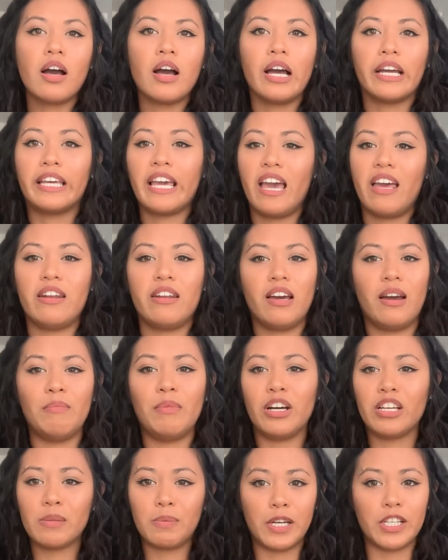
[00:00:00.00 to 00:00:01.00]
Again, I'm
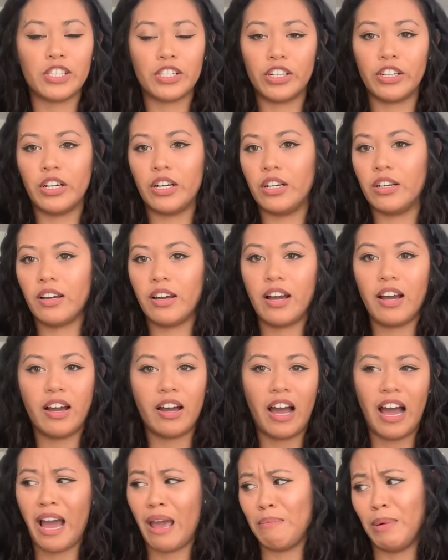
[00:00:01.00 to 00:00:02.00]
not sponsored.
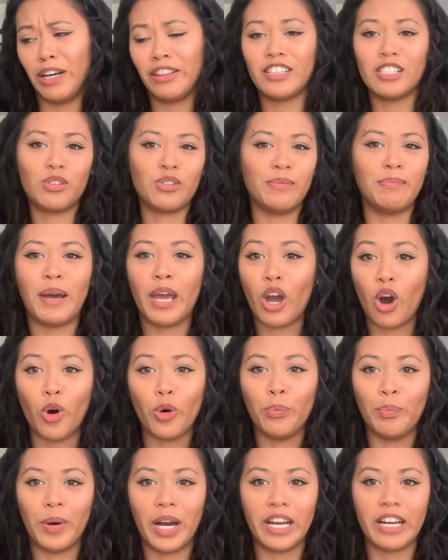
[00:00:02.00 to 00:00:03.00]
I bought this with my
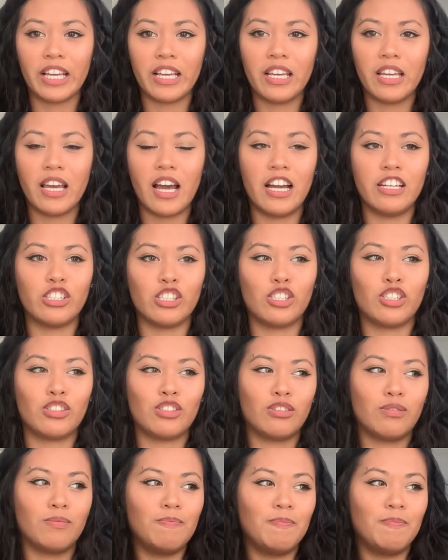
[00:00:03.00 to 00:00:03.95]
own money. I just